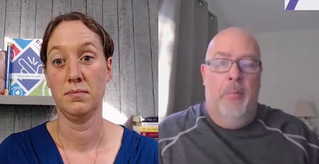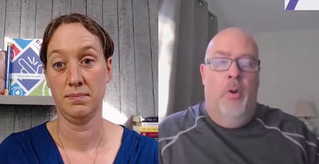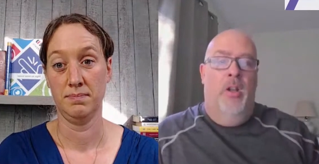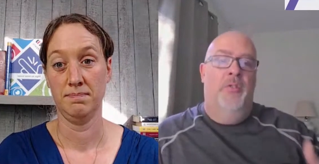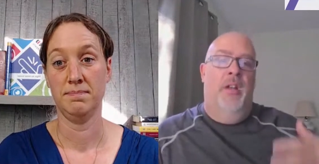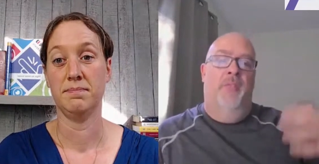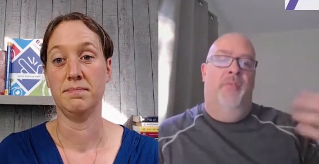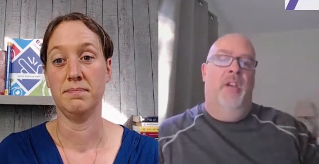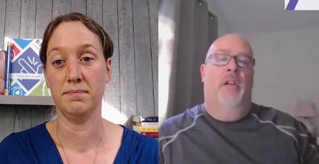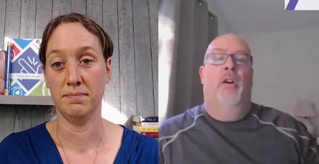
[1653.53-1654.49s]
Speaker 1: in the morning
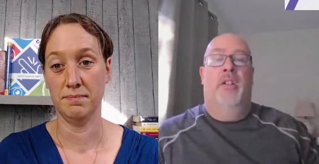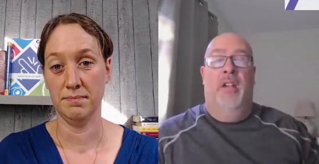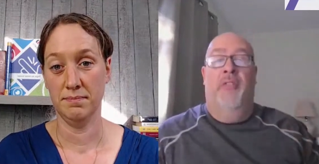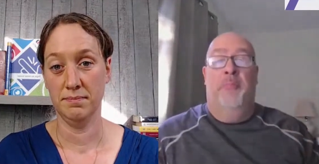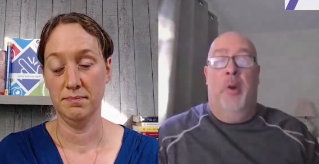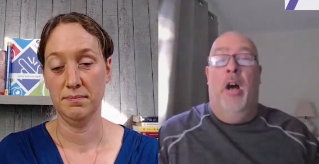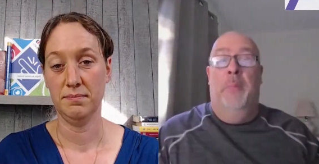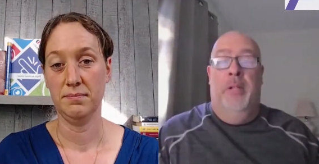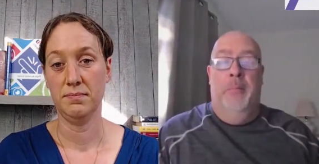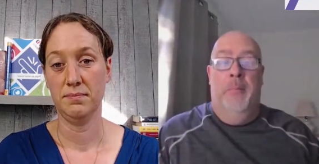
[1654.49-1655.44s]
trying to figure out a tough
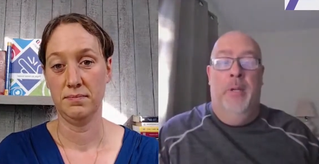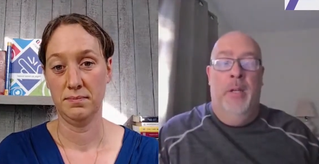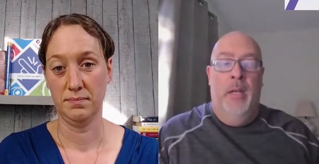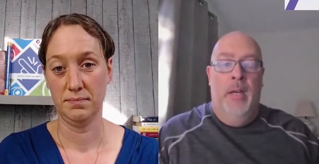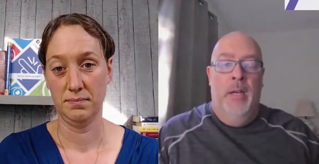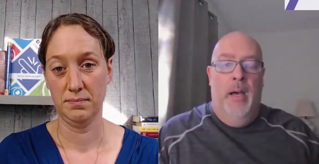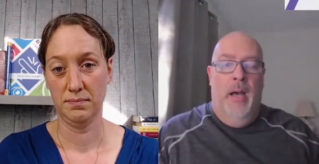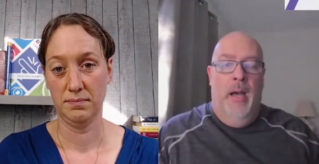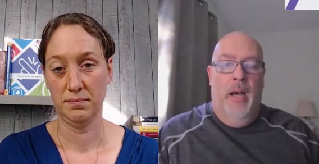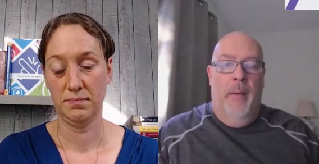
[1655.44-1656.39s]
problem.
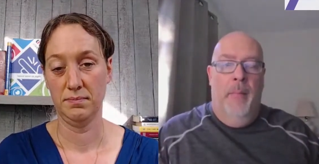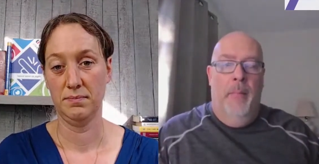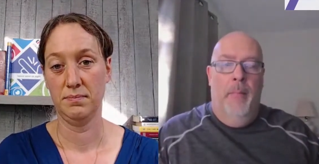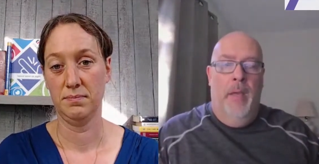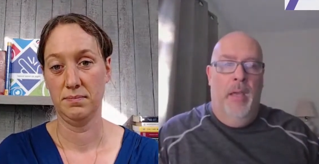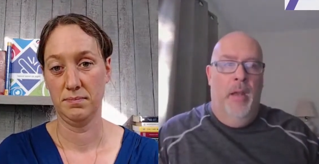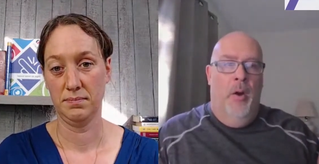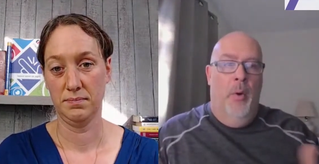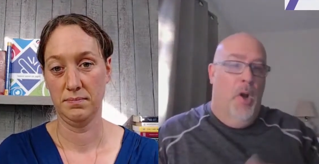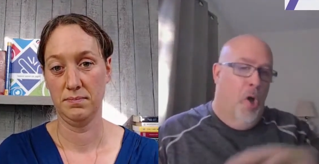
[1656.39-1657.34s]
Um,
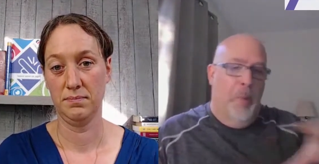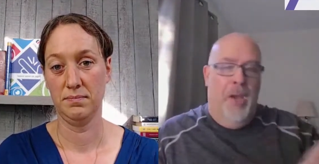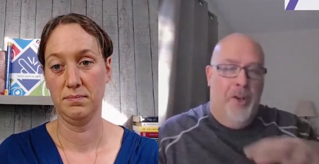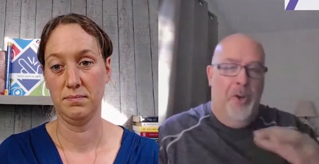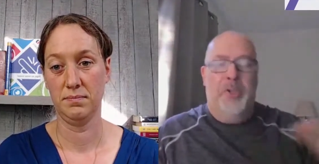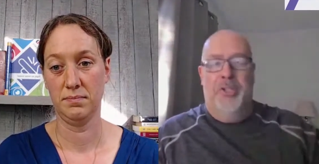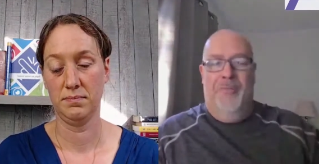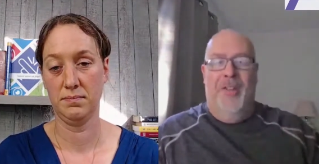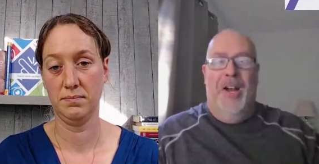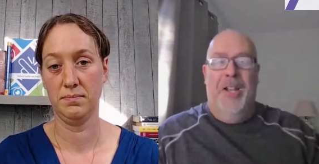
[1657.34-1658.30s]
you know, when all my
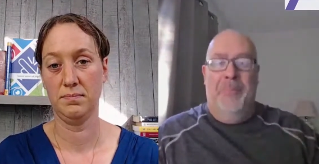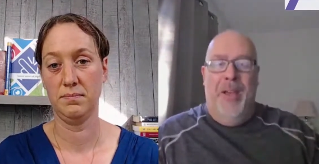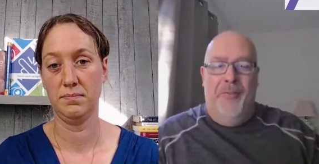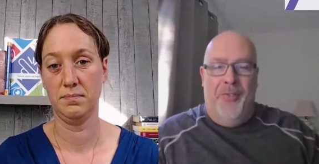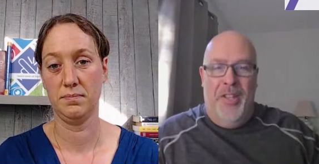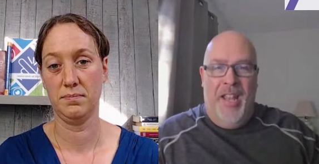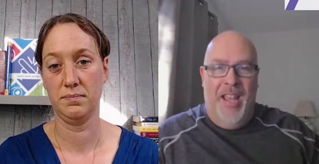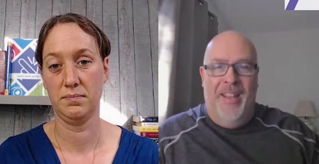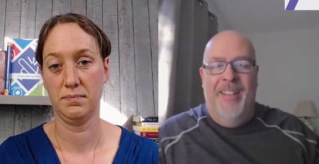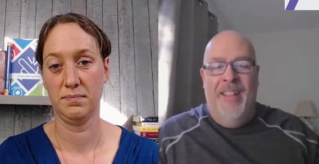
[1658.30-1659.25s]
coaches have gone to bed for
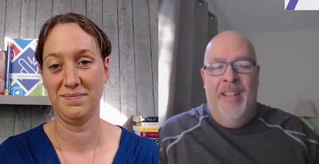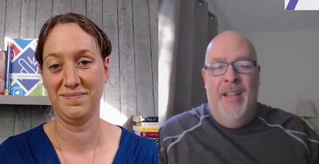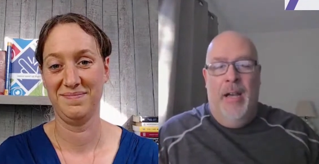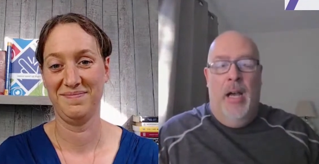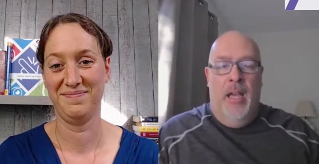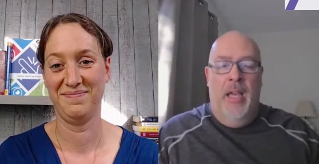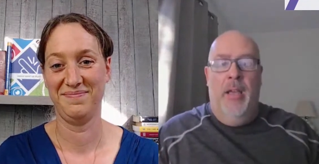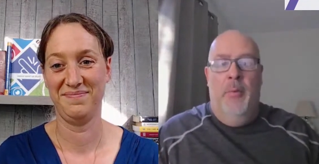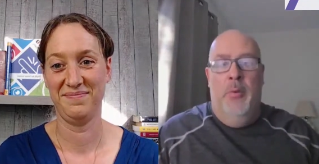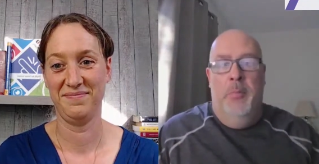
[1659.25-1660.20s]
the night, uh,
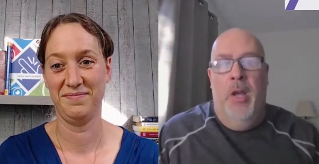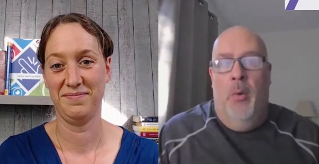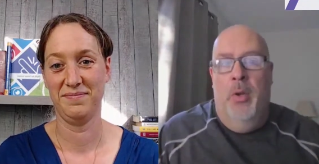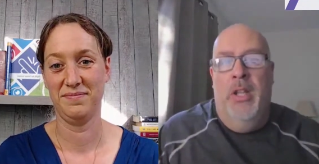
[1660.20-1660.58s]
it, it would be a